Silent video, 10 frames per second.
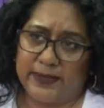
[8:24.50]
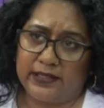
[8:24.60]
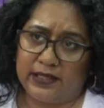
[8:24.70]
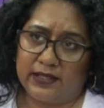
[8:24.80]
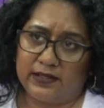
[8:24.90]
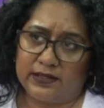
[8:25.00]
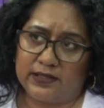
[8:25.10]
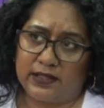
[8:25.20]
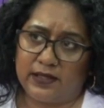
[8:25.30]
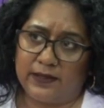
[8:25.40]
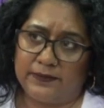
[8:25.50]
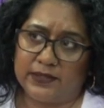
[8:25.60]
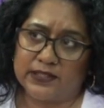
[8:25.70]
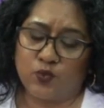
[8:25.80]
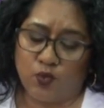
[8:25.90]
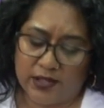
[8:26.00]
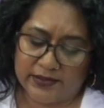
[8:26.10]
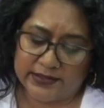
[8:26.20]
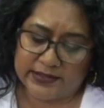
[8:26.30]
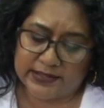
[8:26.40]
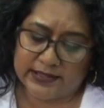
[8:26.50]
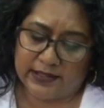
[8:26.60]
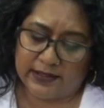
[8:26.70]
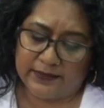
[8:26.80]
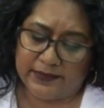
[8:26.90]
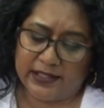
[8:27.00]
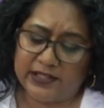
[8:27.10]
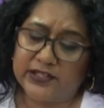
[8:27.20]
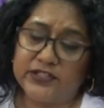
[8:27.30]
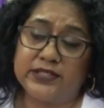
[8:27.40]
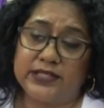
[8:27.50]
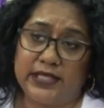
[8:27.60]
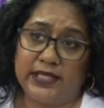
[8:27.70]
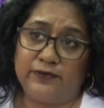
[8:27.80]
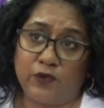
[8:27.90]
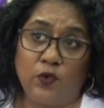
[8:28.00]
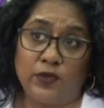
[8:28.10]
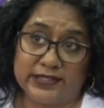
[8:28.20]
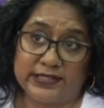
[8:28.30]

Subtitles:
And rape stats continue to alarm. Details after the break.